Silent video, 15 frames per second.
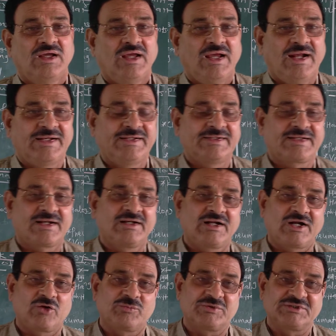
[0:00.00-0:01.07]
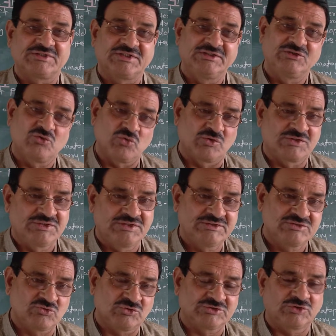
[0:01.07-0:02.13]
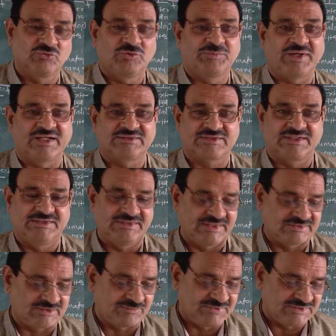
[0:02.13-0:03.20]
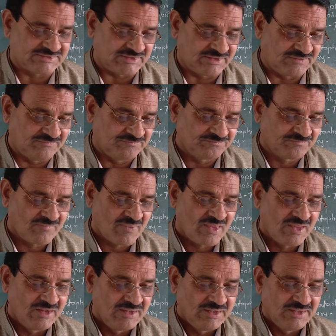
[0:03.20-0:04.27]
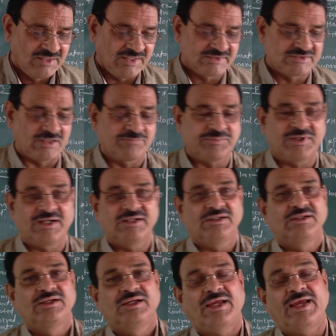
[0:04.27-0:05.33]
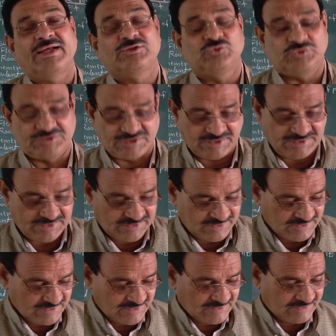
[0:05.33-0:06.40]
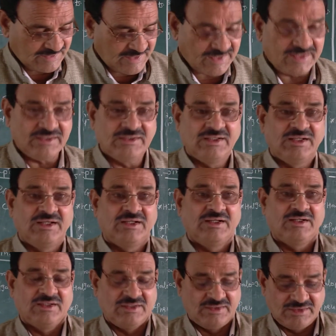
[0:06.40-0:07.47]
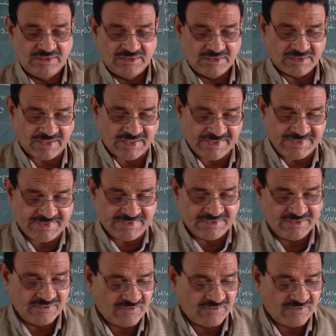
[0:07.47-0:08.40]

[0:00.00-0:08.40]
and internal adaptation in roots. This question will be asked in the examination. Example as you studied. Then write